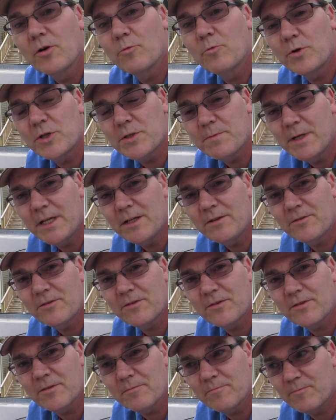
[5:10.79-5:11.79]
which
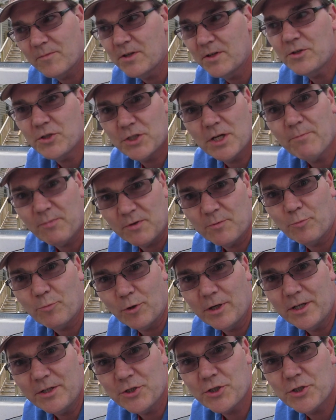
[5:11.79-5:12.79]
means the ship's
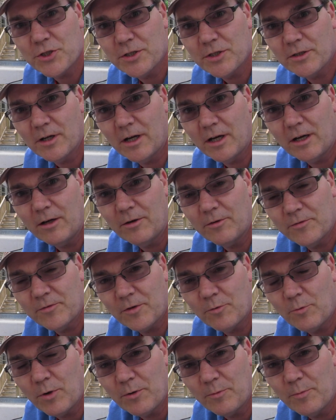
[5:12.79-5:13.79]
bridge, uh,
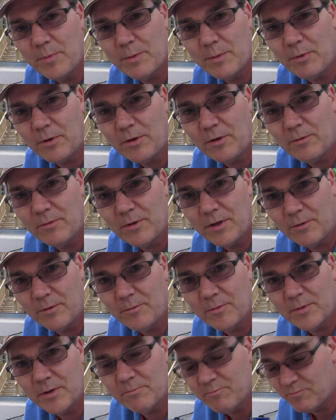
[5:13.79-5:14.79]
so where the people are you
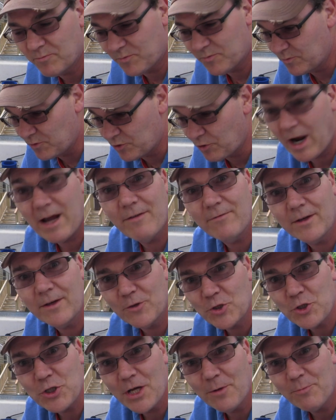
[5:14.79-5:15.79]
know, the, driving
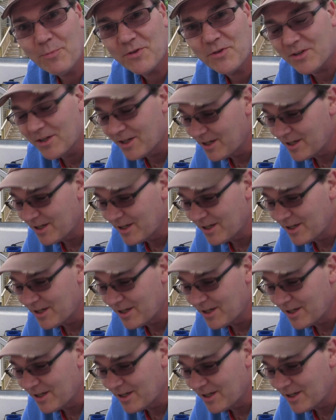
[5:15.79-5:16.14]
the ships.